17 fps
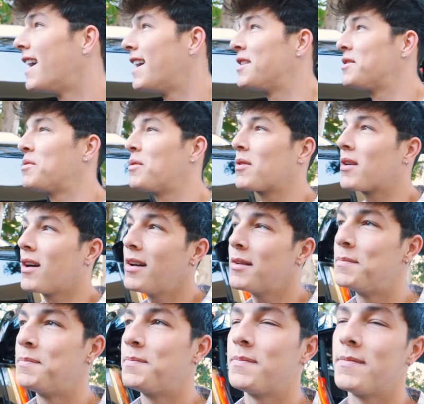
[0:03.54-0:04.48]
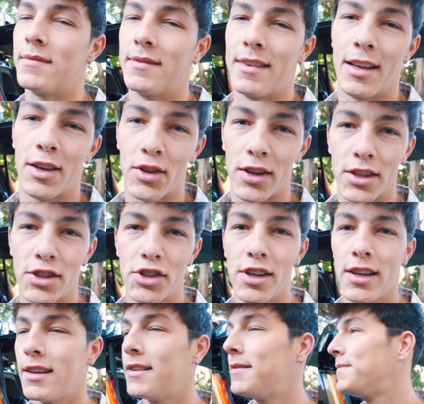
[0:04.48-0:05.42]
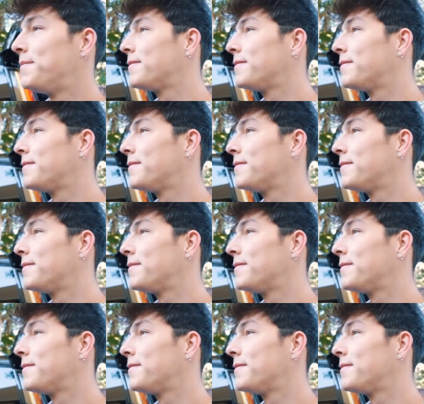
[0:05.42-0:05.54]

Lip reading: I just woke up. I look like shit.